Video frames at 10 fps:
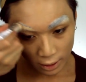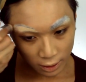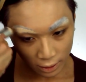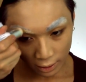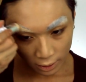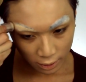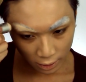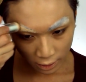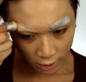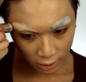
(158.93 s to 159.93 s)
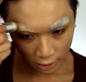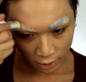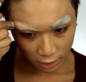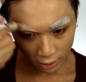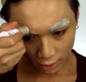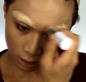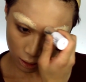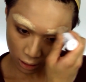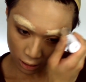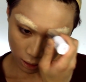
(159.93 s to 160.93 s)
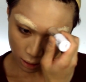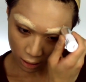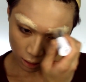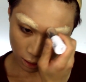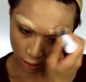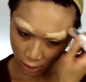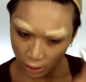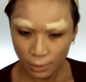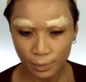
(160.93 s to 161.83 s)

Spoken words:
No one is speaking in this clip.